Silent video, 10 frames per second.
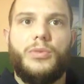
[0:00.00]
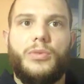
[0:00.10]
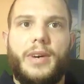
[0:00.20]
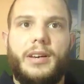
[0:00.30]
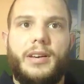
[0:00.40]

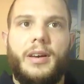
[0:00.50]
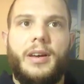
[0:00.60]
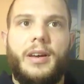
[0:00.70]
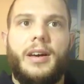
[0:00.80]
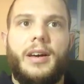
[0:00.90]
trunk.
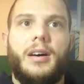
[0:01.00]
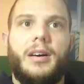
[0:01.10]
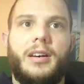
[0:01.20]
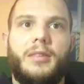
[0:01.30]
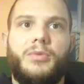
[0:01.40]

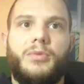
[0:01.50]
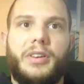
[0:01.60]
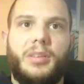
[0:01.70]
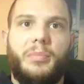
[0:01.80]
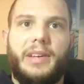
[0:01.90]
For
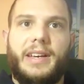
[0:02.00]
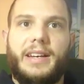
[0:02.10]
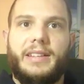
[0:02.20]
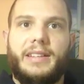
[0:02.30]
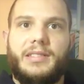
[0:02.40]
example,
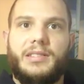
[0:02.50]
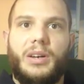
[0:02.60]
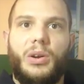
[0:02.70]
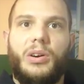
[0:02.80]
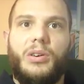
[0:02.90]
yeah, this is
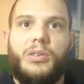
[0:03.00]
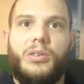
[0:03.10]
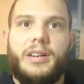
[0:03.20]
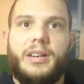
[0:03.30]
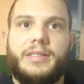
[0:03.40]
now
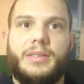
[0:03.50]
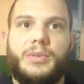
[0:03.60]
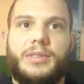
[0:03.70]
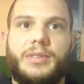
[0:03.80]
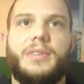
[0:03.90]
longer, and
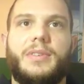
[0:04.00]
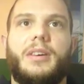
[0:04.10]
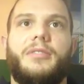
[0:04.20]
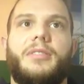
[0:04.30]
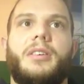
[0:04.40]
so this
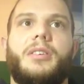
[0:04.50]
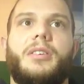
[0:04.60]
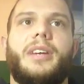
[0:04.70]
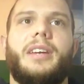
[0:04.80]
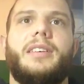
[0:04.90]

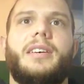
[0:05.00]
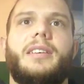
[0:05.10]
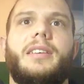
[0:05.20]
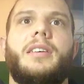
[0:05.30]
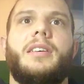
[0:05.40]

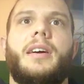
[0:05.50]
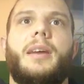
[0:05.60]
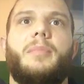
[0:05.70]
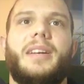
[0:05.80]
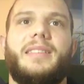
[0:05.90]
connected.
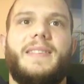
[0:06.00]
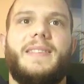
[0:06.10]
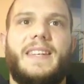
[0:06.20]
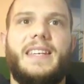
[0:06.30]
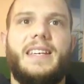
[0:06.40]
But
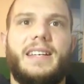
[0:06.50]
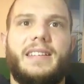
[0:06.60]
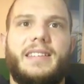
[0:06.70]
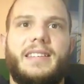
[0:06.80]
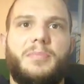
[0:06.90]
here
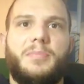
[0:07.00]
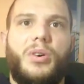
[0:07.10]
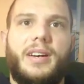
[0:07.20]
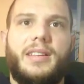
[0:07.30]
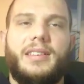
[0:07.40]
at this
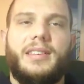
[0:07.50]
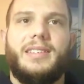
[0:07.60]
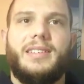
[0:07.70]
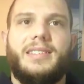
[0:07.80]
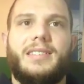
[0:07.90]
point,
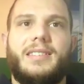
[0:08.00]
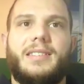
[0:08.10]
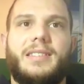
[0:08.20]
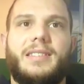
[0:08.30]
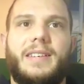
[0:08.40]
this
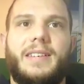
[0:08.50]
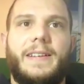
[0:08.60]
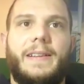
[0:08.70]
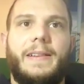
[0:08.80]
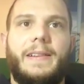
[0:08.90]
is
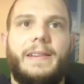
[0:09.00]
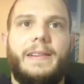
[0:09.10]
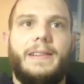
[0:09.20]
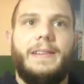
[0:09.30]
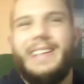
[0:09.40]
a
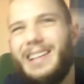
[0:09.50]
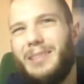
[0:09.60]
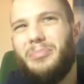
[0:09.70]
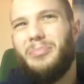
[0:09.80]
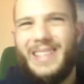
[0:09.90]

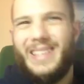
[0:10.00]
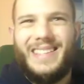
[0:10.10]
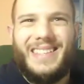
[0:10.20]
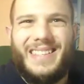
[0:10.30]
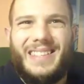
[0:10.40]
little
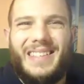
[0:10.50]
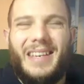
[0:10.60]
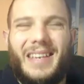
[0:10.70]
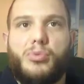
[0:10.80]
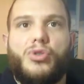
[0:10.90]
bit
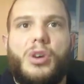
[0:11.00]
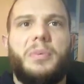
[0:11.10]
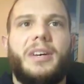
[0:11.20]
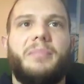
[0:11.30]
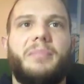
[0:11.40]
a
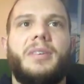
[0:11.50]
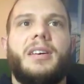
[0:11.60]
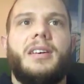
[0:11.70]
problem.